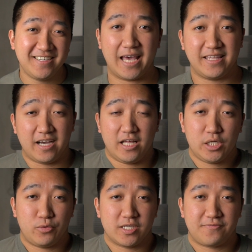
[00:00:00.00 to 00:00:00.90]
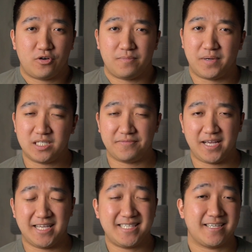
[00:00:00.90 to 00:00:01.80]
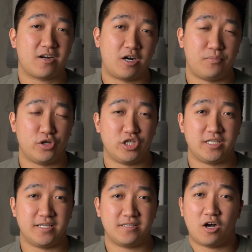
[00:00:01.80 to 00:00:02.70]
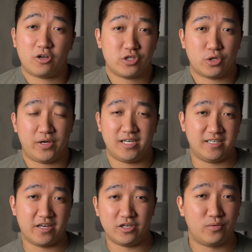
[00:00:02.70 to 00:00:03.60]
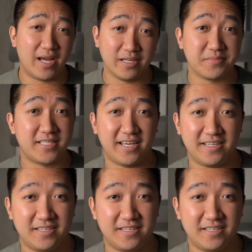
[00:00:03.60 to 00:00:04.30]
and the other was for a bunch of Instacart purchases also in another random state.